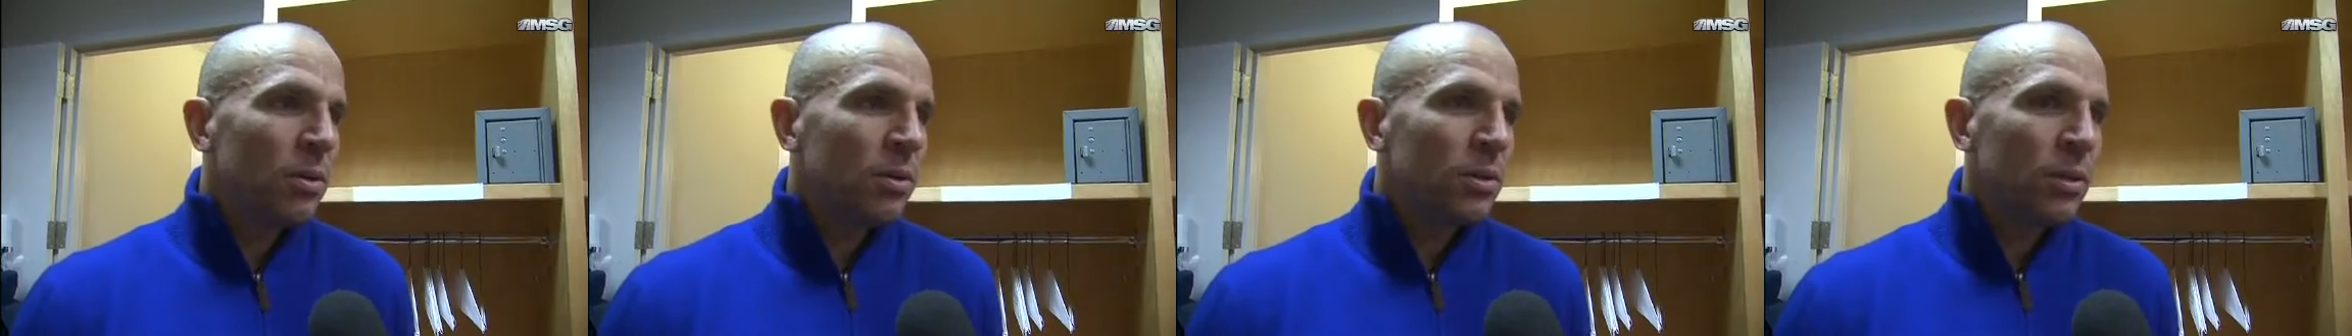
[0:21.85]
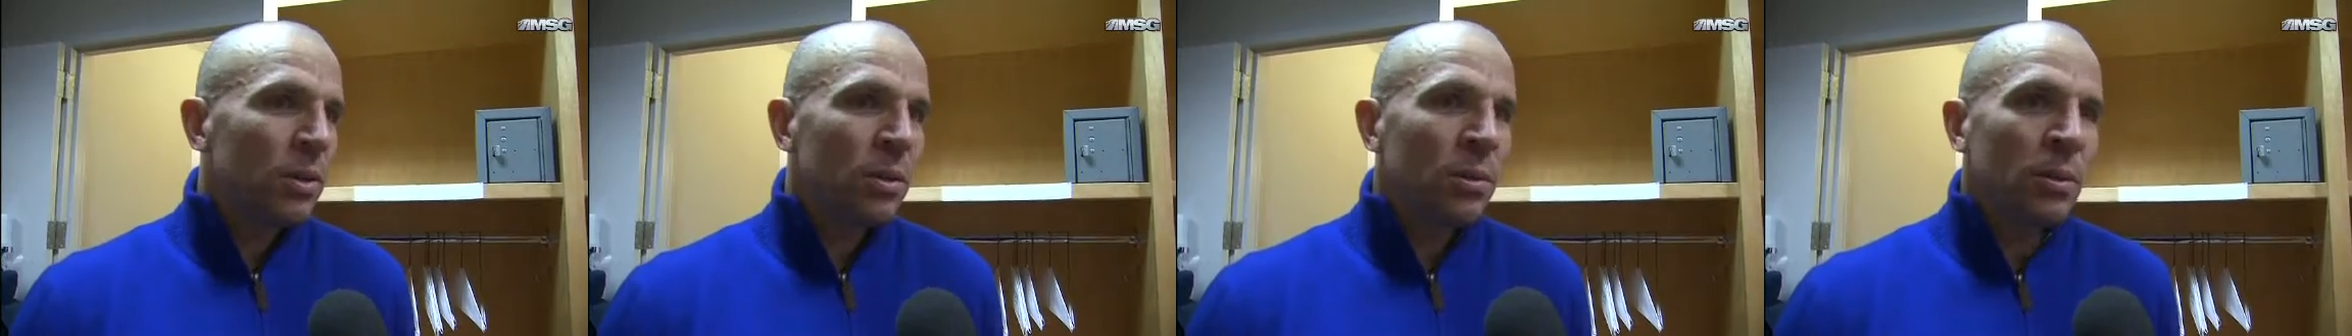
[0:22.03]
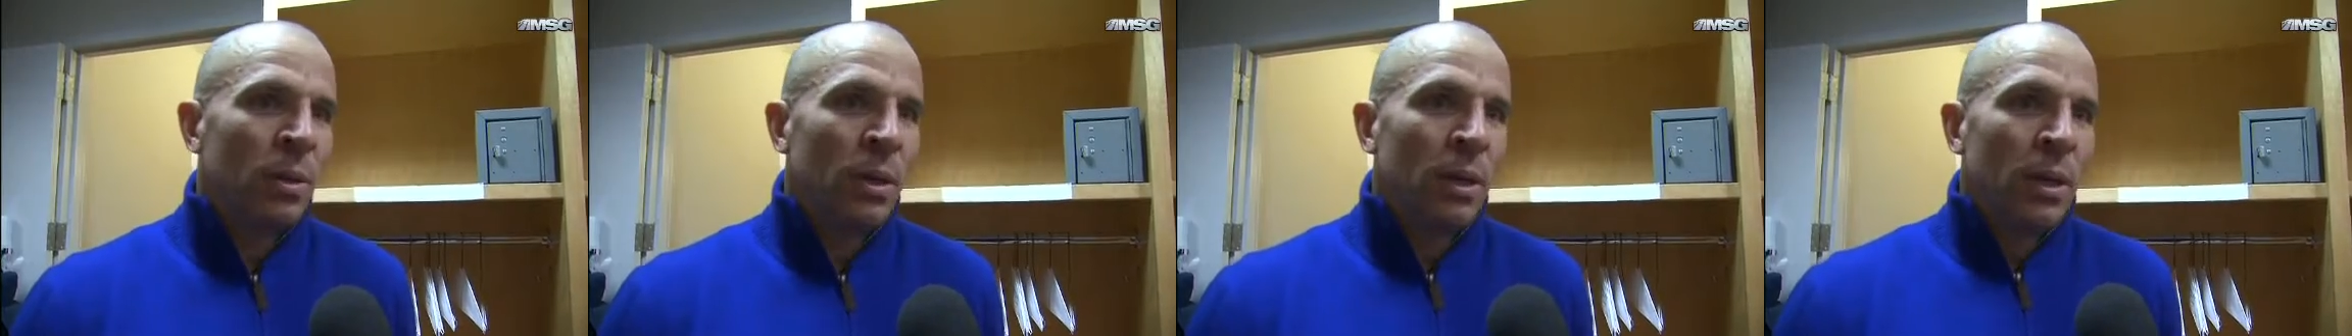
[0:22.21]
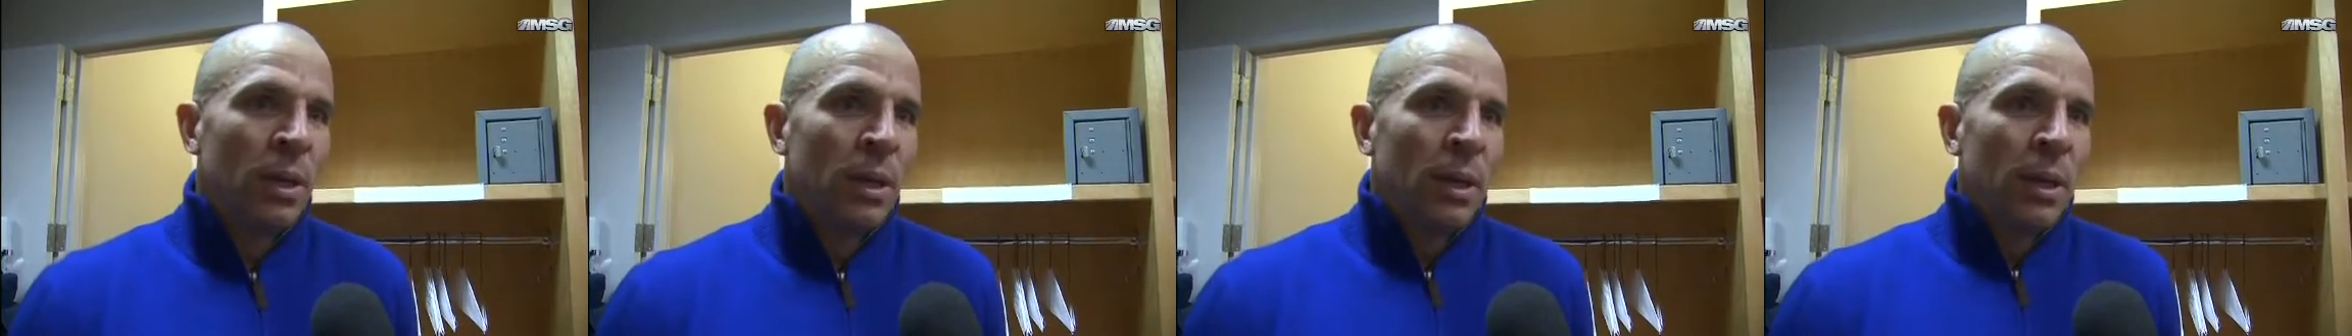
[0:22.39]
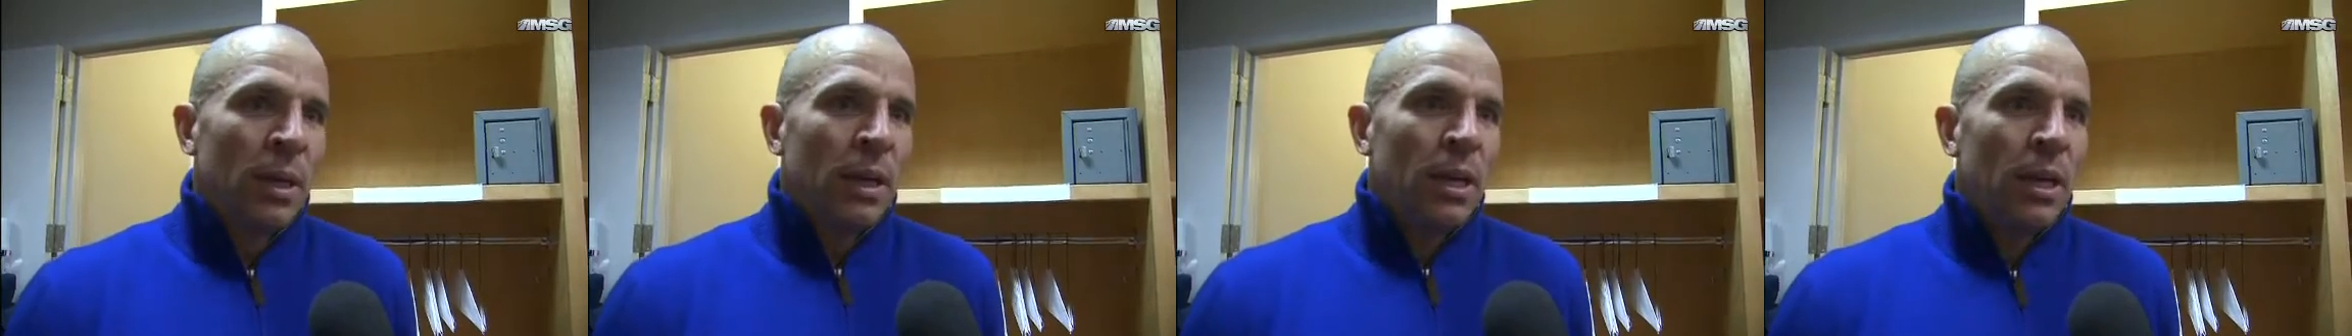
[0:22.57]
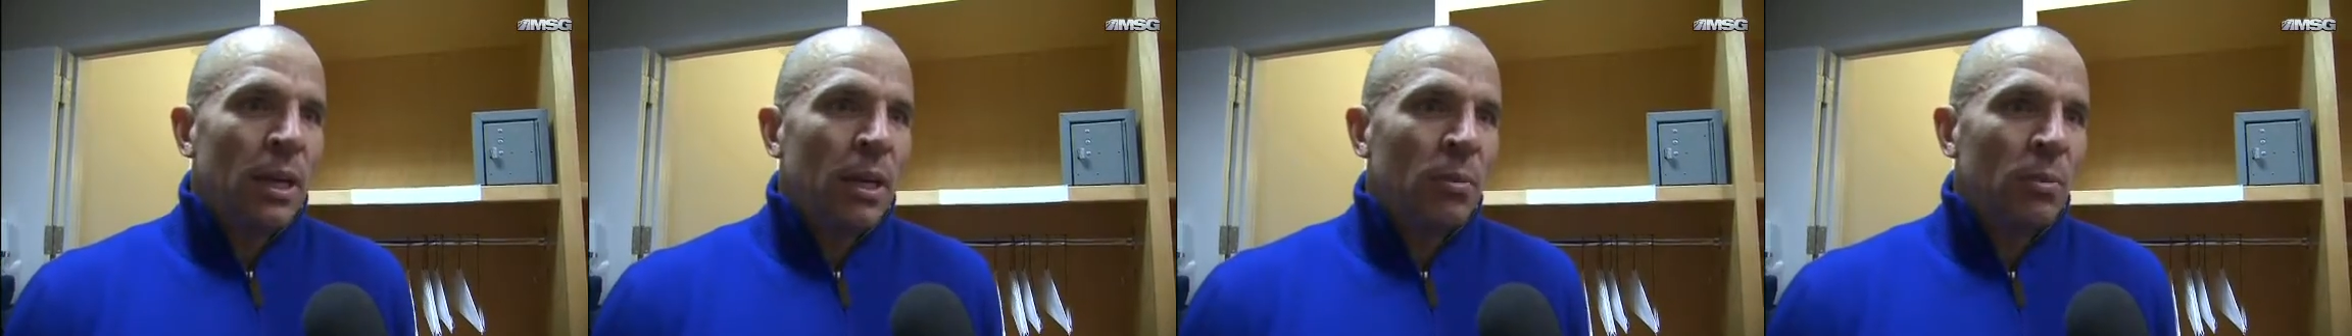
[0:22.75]
So
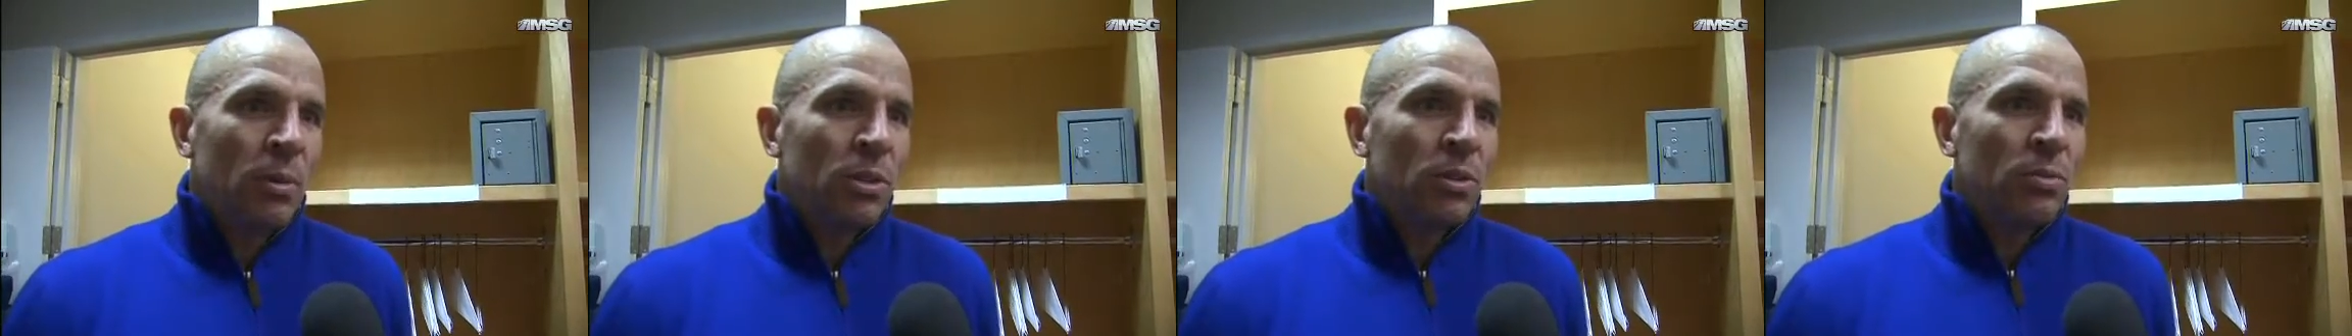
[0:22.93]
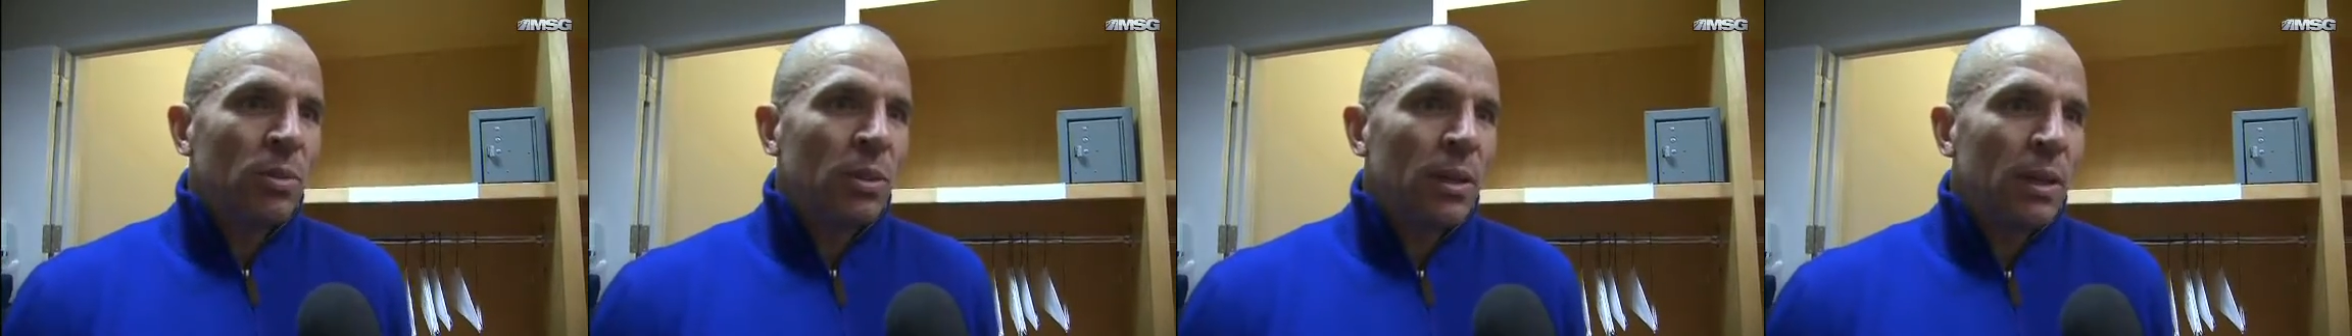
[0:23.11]
once